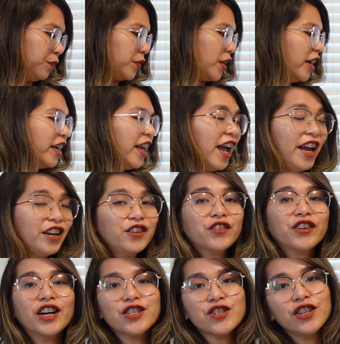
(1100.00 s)
Again,
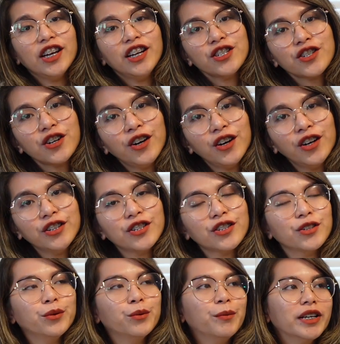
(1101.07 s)
congratulations
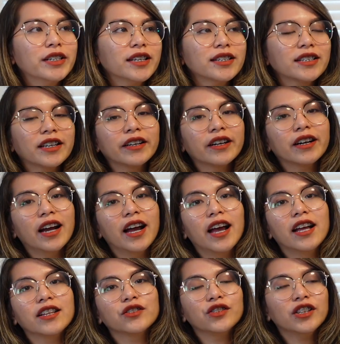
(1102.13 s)
to my sister
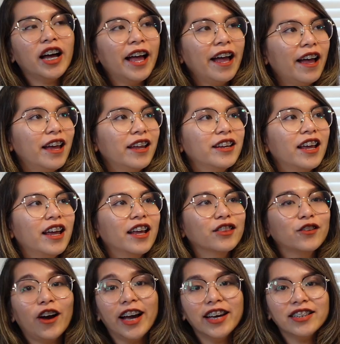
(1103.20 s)
and to Dan and
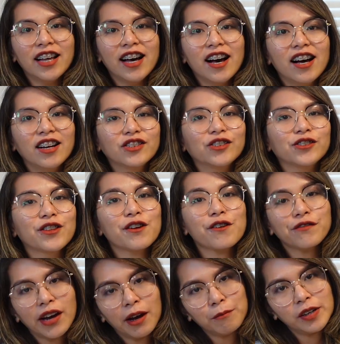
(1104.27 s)
to Isla, to their
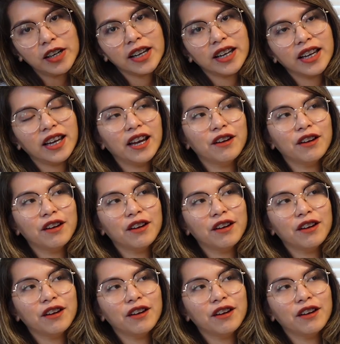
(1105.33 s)
family.